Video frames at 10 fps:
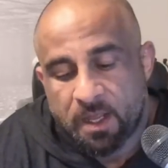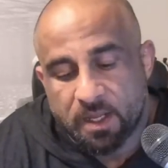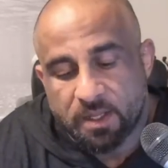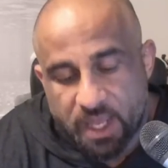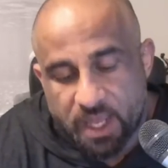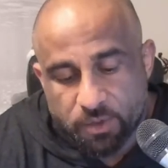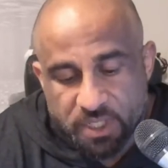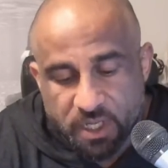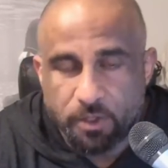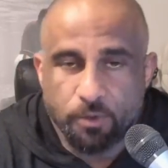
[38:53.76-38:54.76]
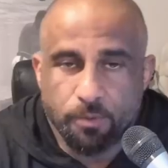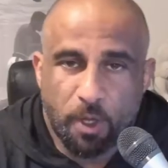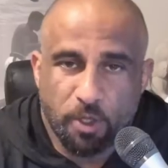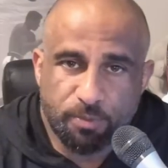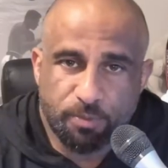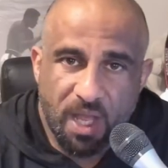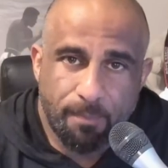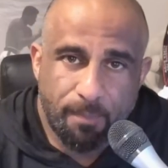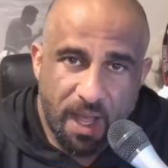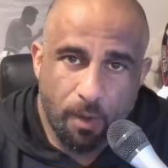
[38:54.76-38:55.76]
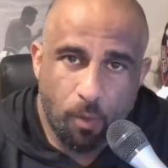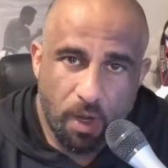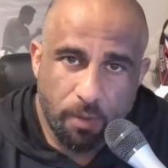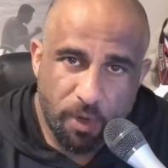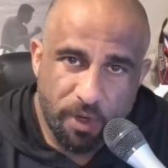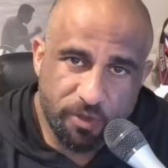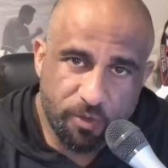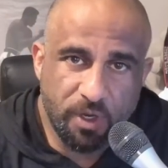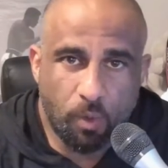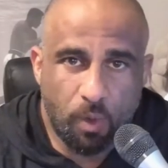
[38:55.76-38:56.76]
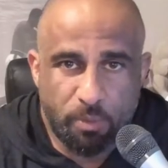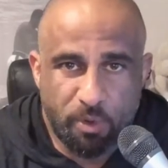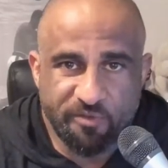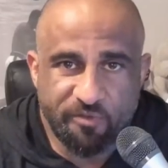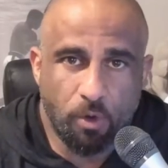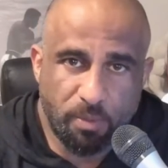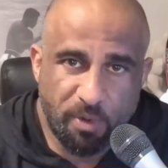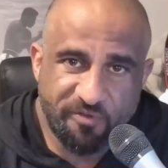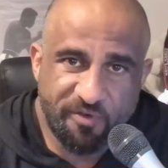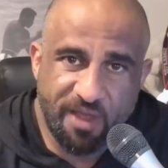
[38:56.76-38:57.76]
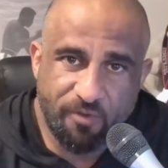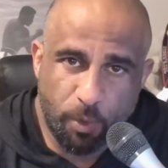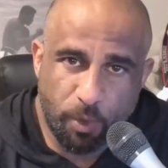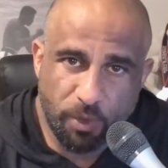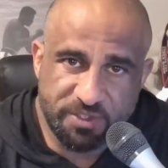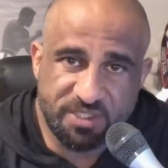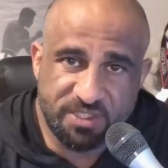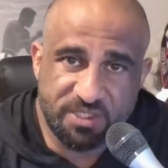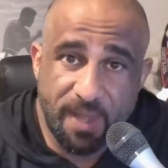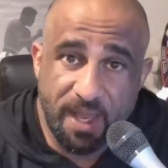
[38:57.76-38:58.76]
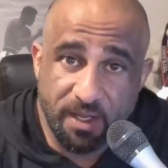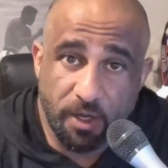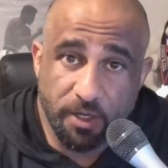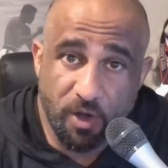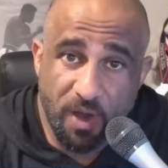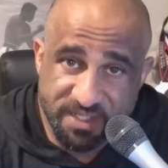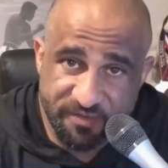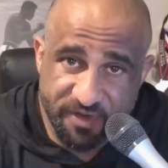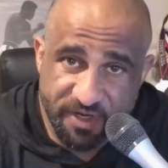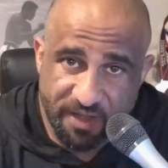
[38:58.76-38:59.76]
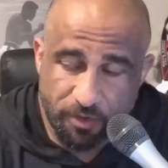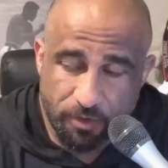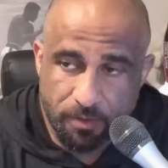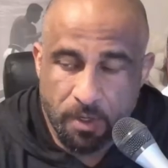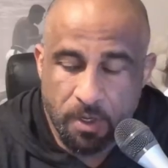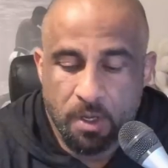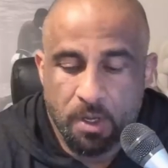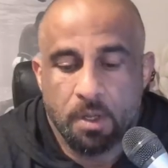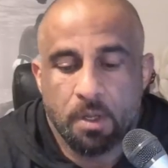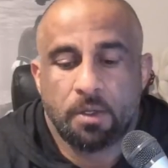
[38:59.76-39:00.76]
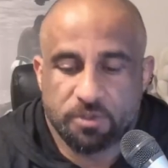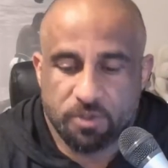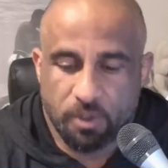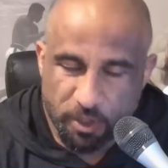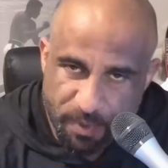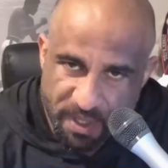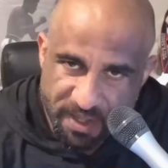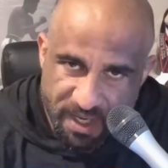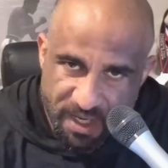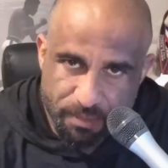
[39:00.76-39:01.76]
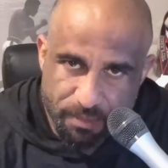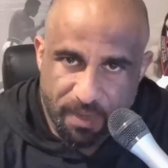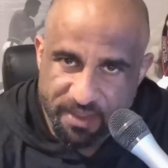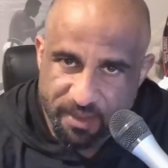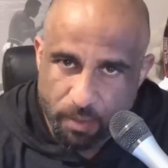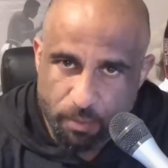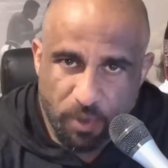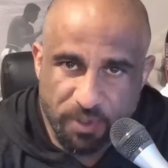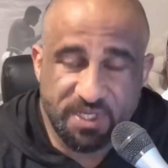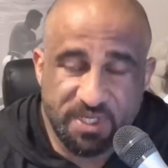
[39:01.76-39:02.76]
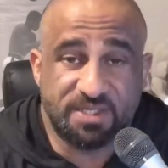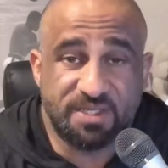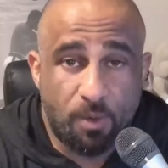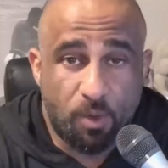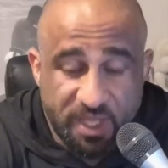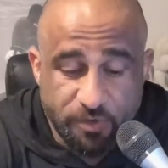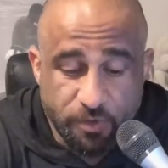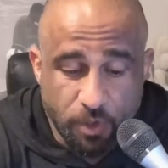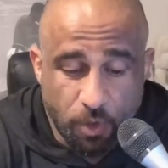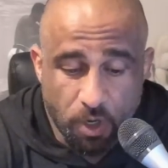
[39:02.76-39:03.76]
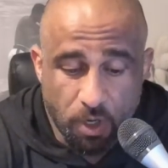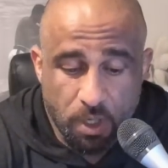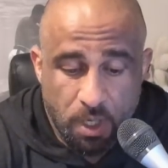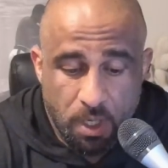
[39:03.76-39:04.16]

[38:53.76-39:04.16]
And then it will tell you to multiply by 1.3 or 1.4, 1.5, 1.6, depending on your activity level. So multiply that number by the 1.6. That will give you your